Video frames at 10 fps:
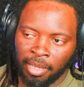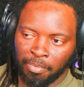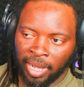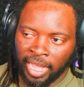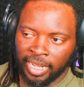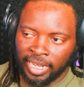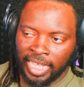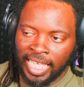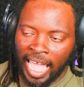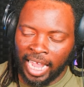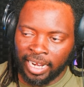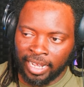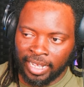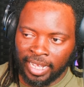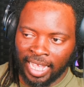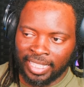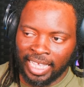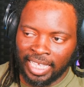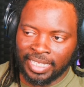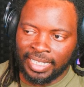but he got a, I
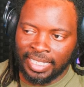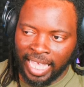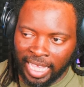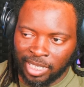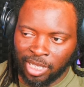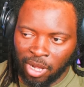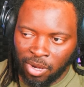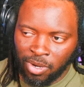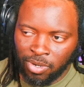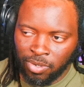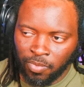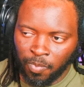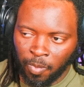think his next goal,